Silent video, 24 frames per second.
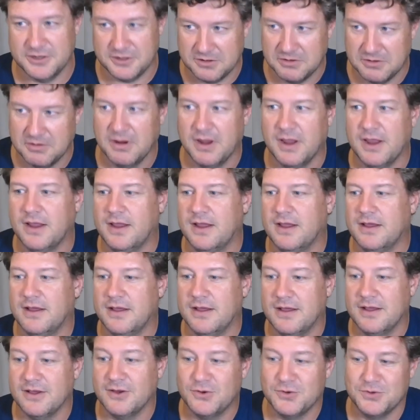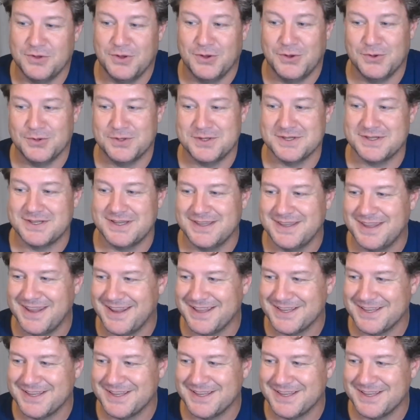So good to see